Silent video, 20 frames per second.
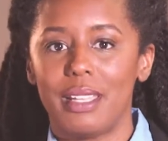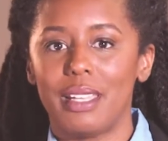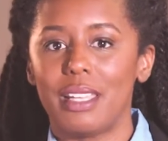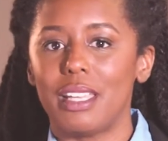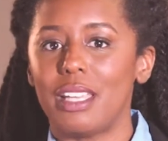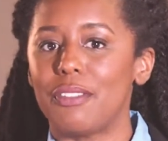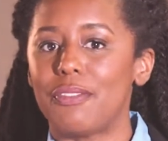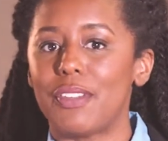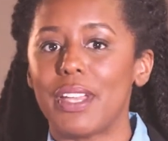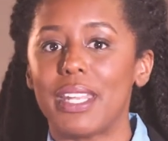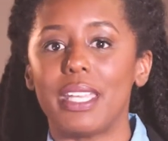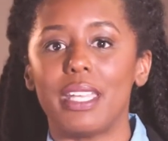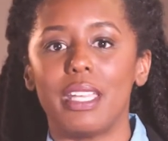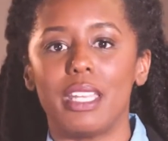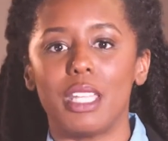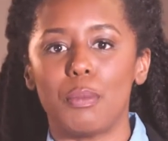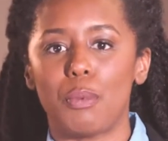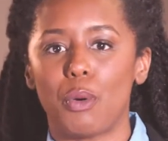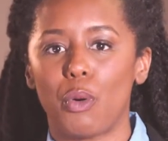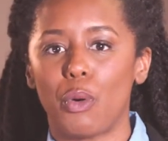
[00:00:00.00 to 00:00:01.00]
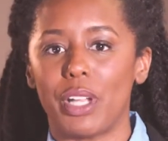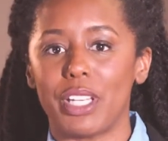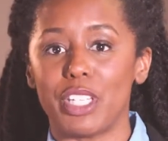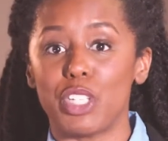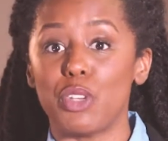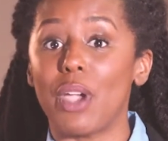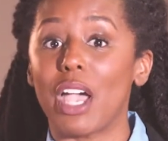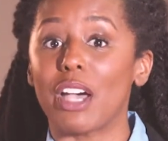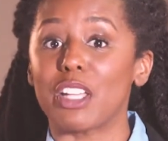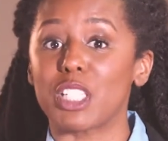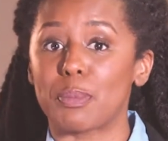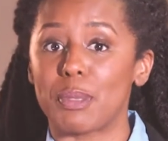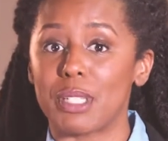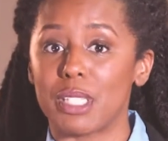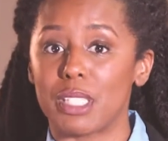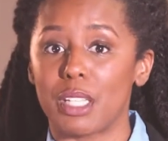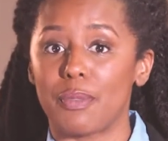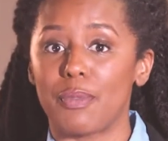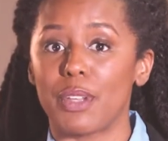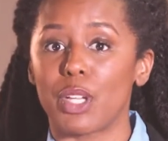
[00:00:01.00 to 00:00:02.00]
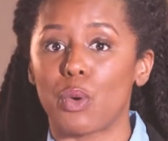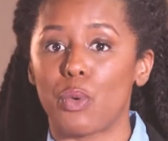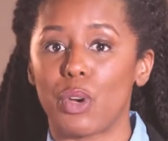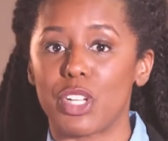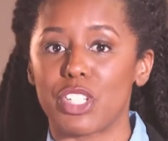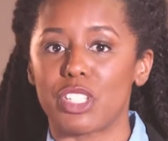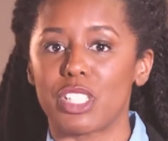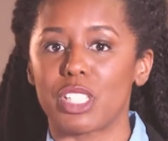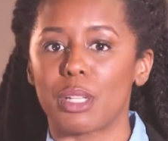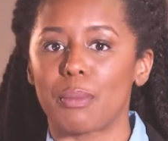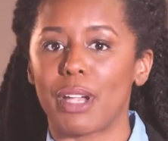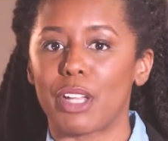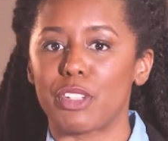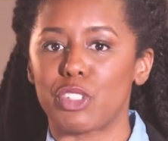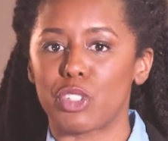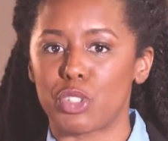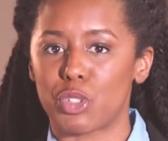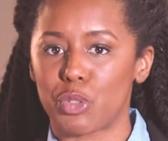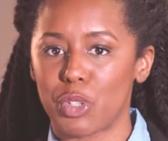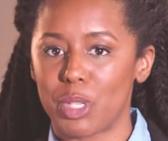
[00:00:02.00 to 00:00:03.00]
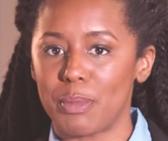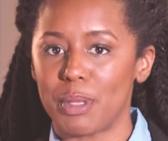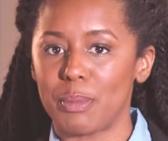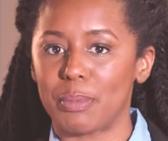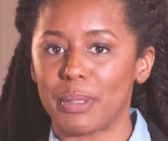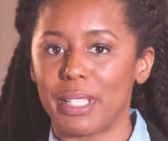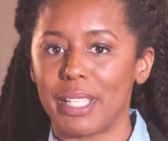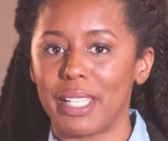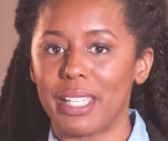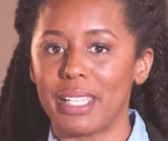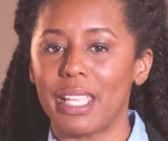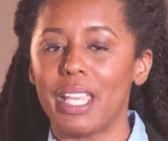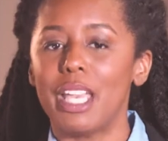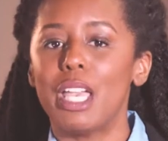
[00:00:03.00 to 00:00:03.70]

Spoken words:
If at any point you have specific questions about your treatment plan,